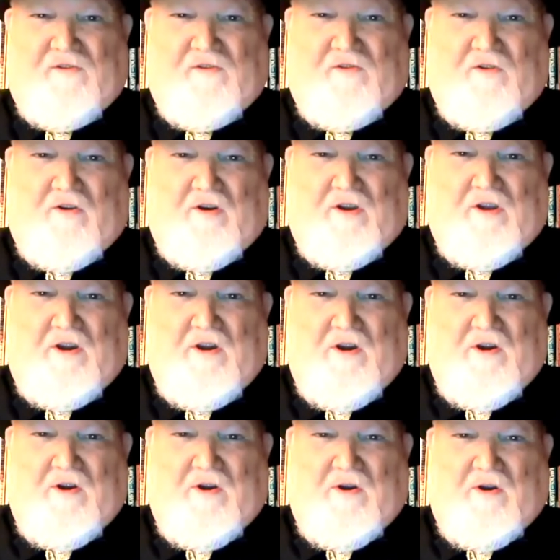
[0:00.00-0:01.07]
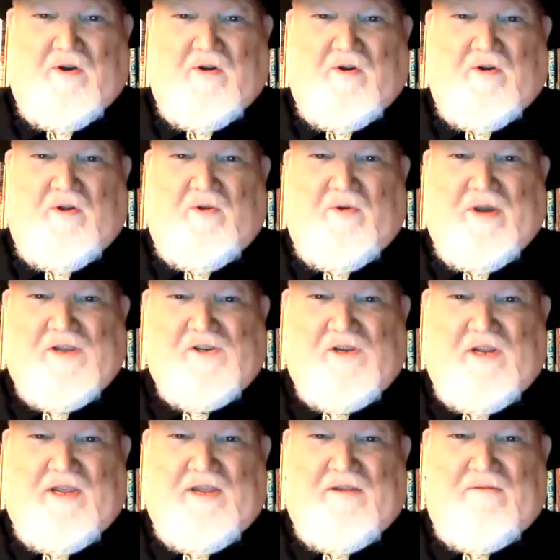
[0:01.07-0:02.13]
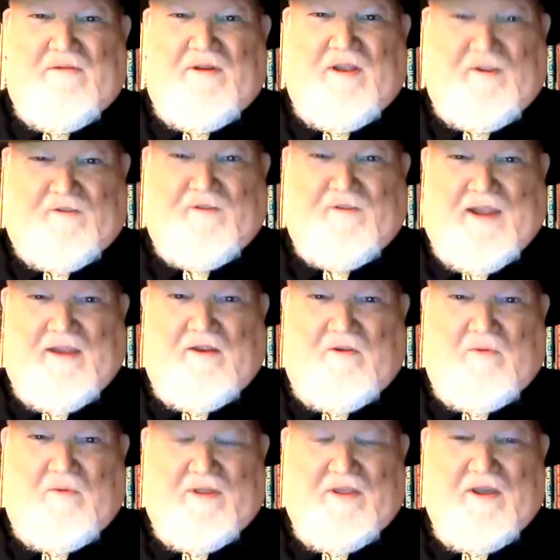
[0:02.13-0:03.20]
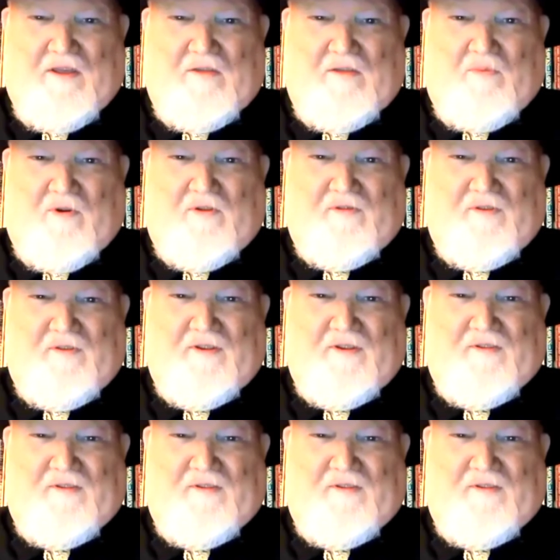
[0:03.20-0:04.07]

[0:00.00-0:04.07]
to talk? Or are you actually listening to what the other person is